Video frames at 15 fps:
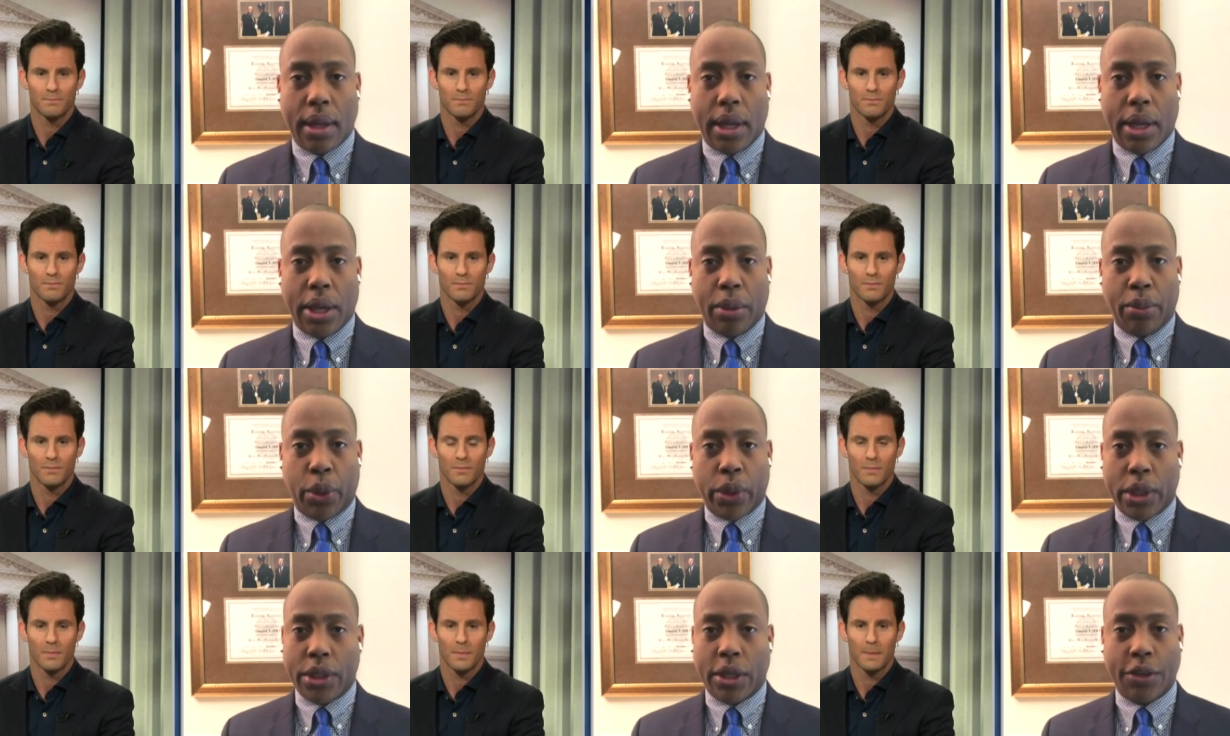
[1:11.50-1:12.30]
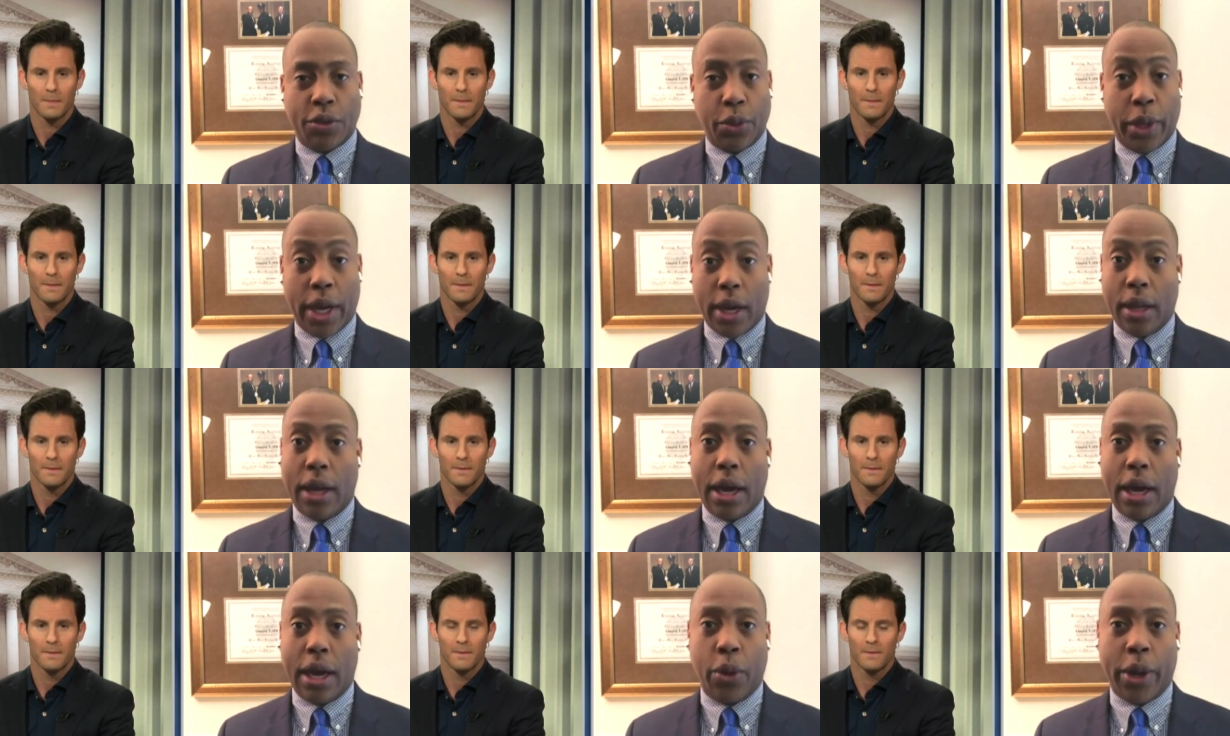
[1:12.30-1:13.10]
Speaker 1: Hey, good morning, Jesse. We
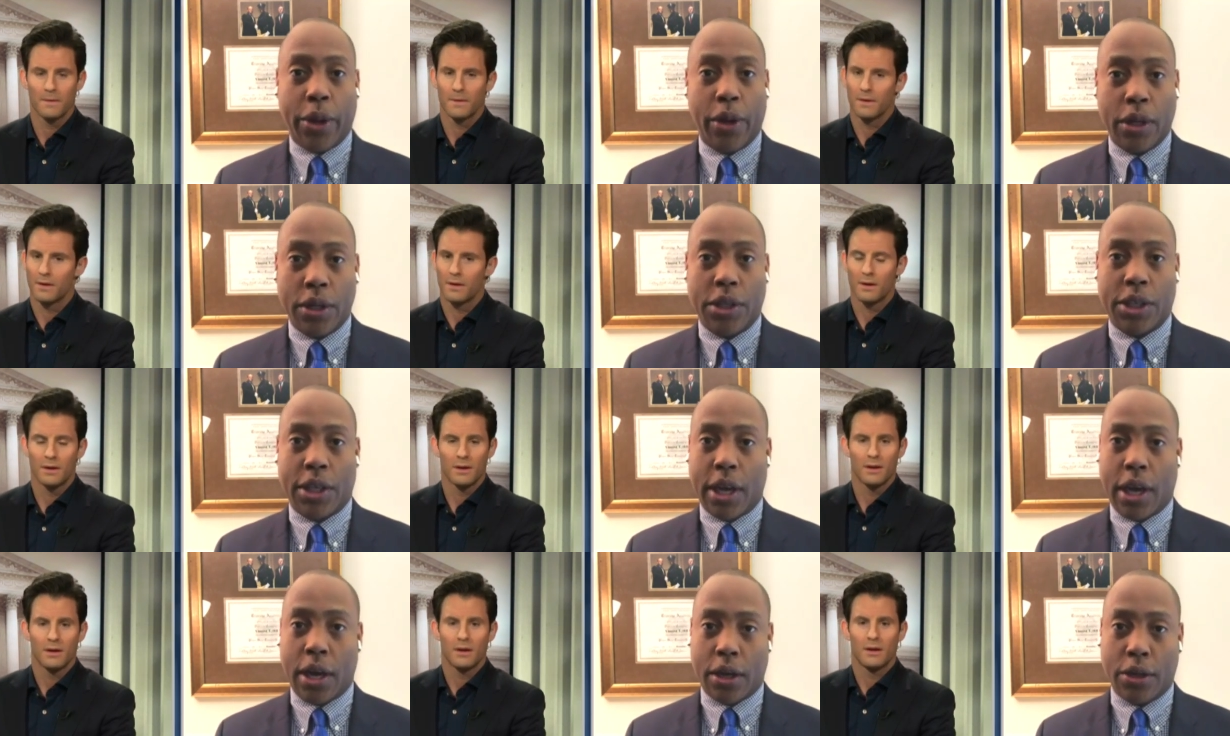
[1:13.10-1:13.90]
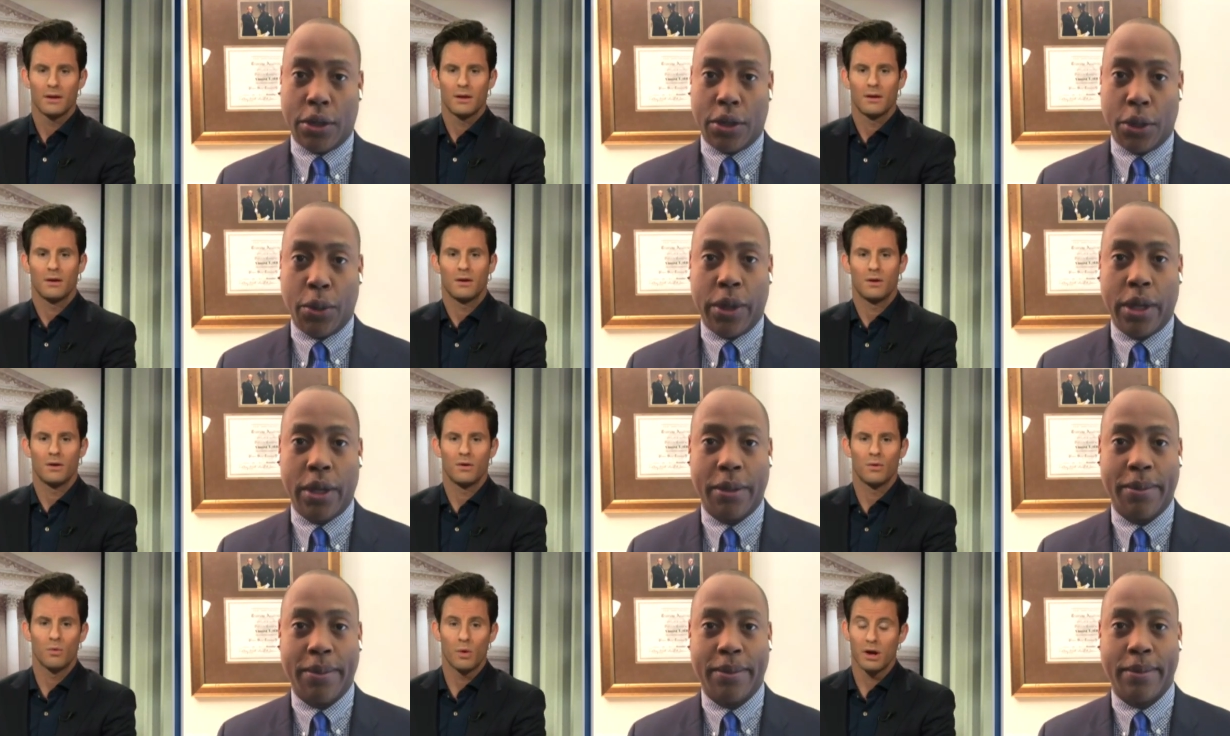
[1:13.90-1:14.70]
got a lot going on in Chicago, don't
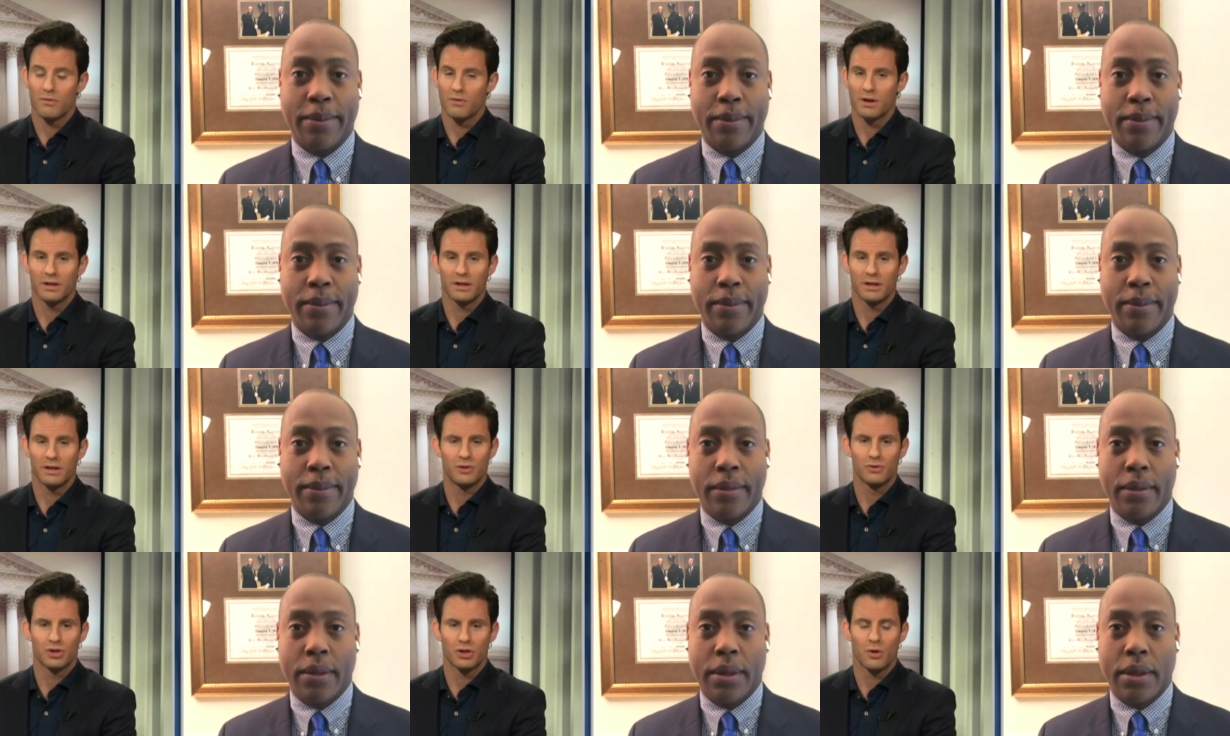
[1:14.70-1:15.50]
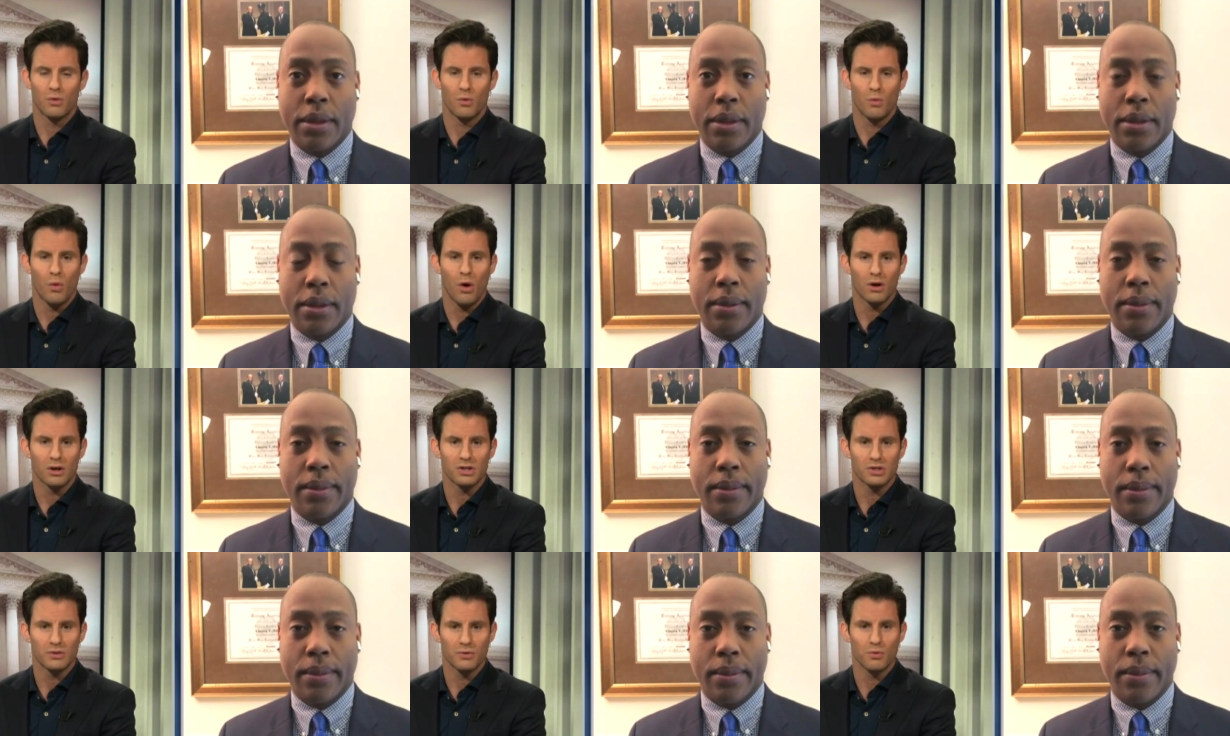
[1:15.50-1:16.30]
we?
Speaker 2: We really do. So, walk
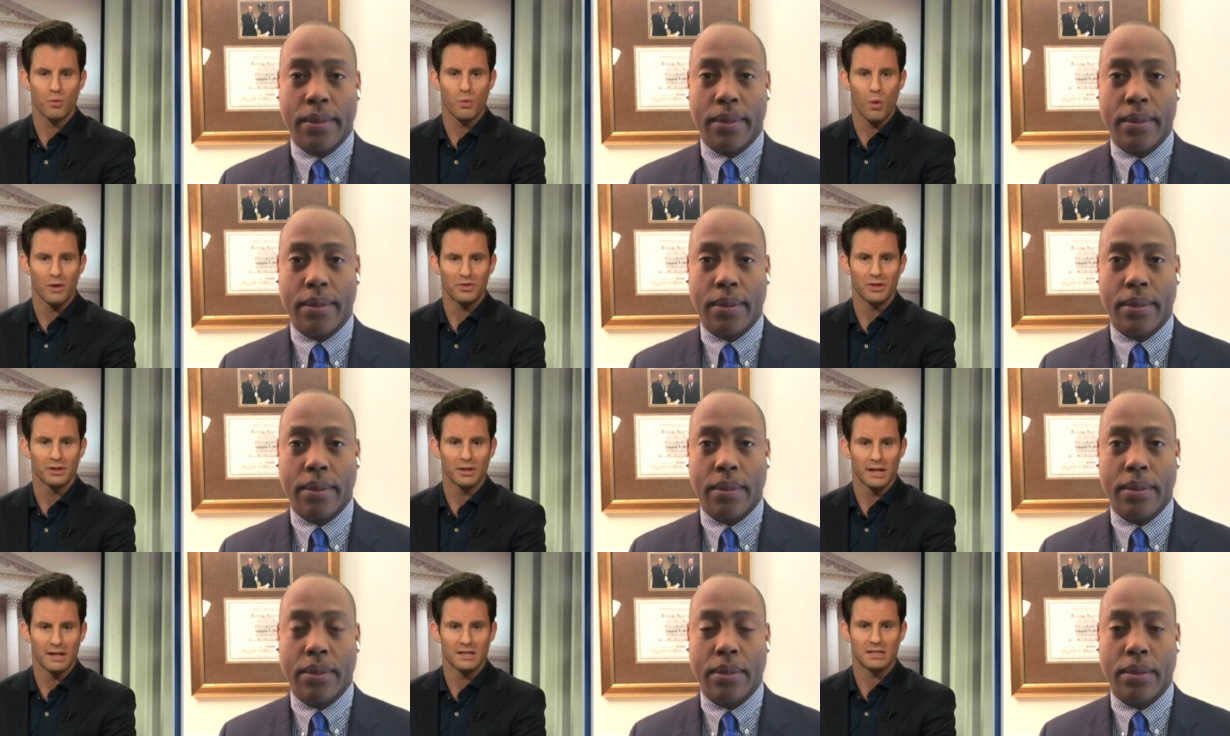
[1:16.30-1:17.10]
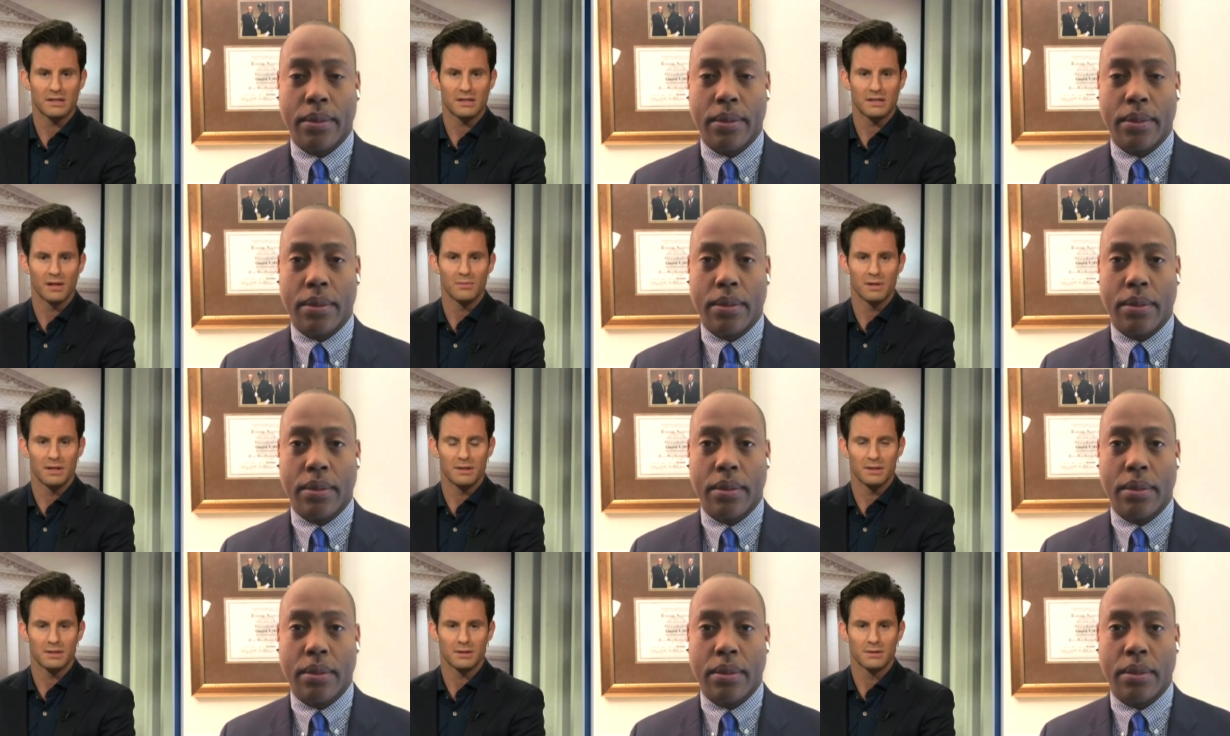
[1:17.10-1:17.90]
us through what the latest development
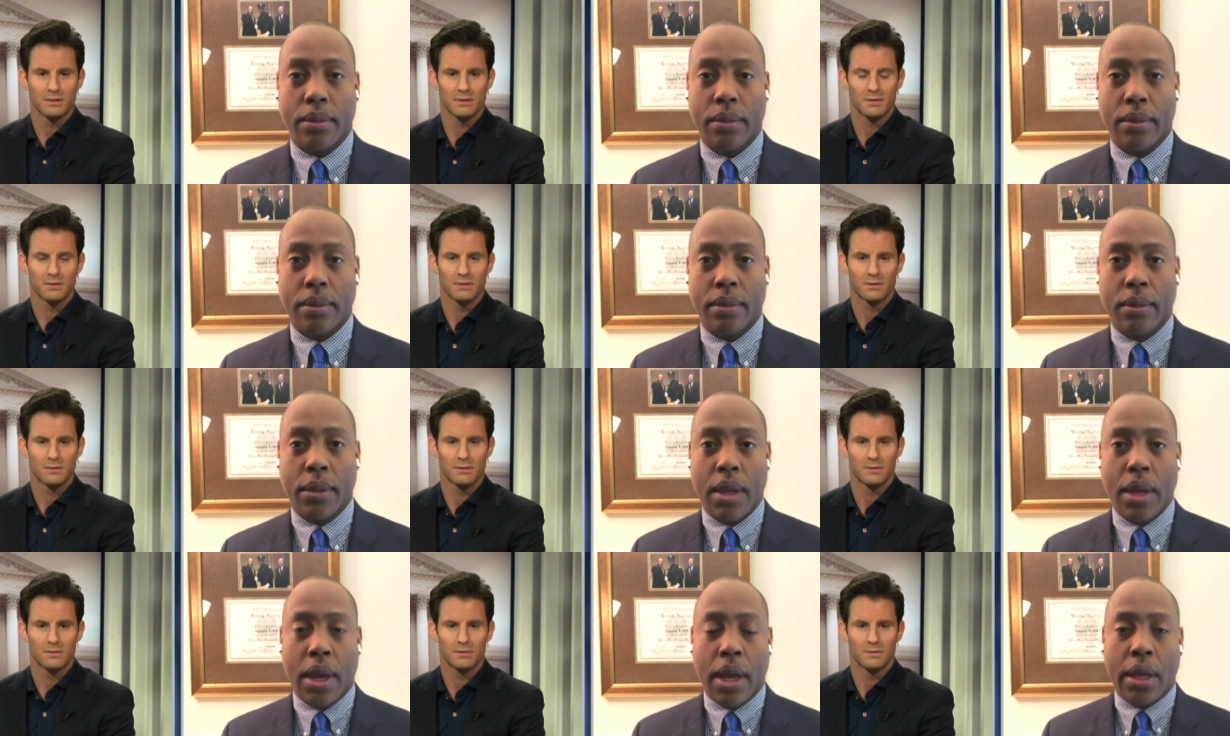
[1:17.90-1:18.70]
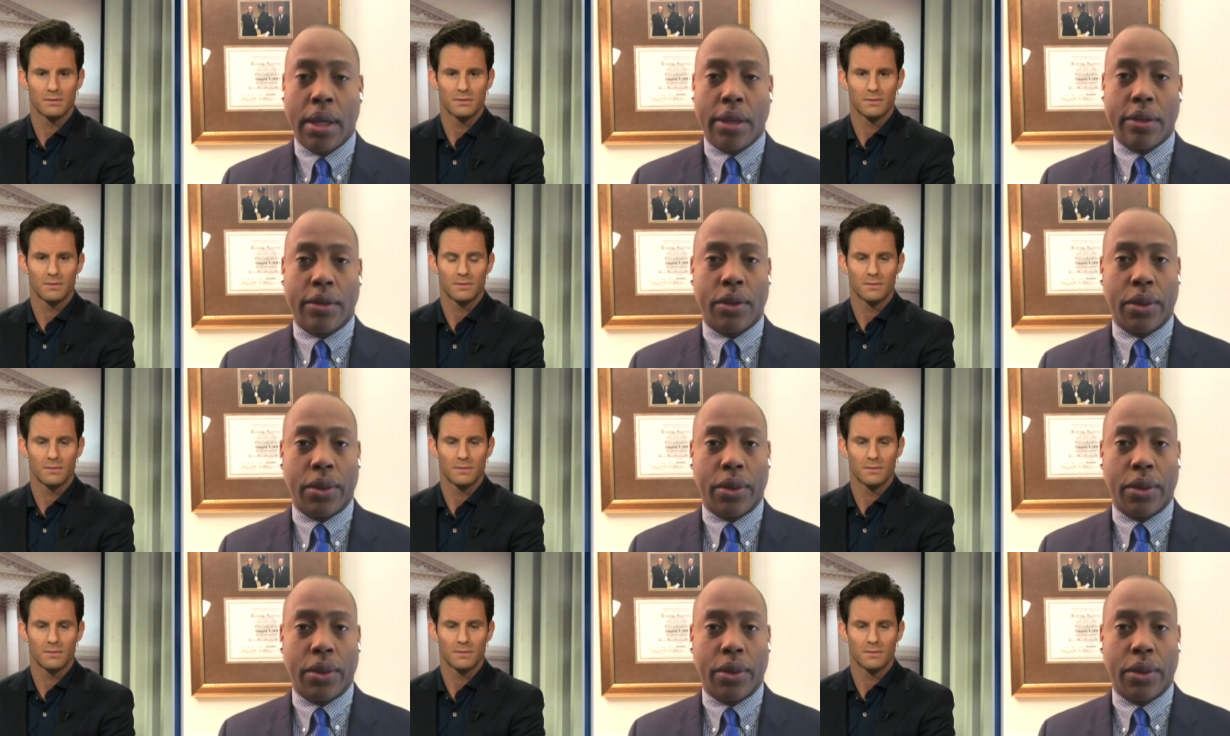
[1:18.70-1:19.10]
is.
Speaker 1: Yeah,